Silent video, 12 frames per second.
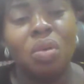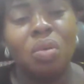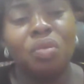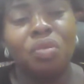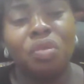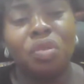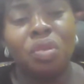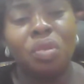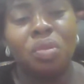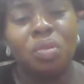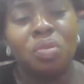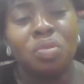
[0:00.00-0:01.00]

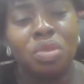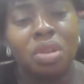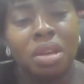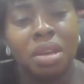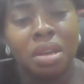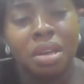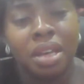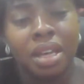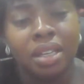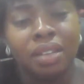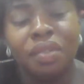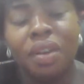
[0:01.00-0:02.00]
for
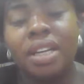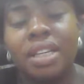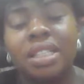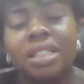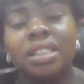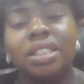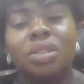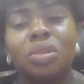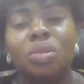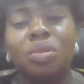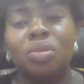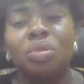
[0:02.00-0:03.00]
a defendant
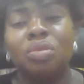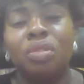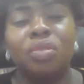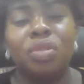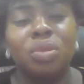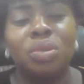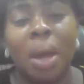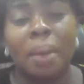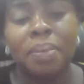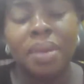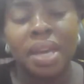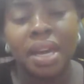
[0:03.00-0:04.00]
who refused to
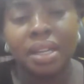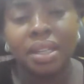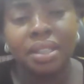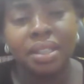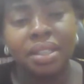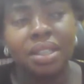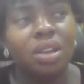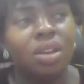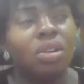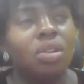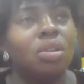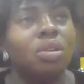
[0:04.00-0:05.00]
appear,
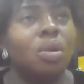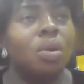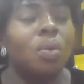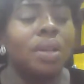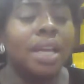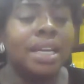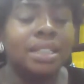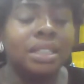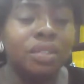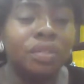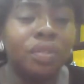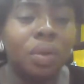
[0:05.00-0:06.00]
or whether it's
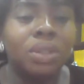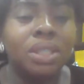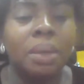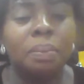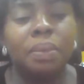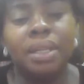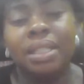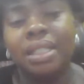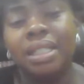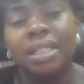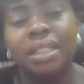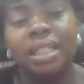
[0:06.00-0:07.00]
default in
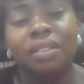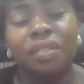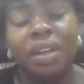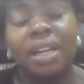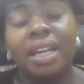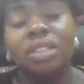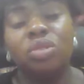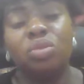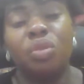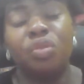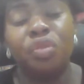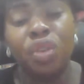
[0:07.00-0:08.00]
pleadings, the defendant
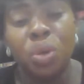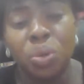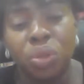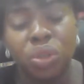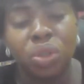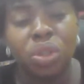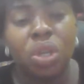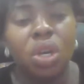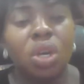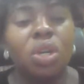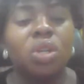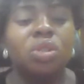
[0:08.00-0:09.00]
refused
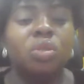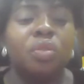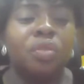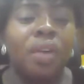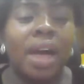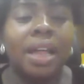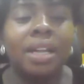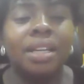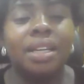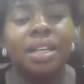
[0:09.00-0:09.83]
to file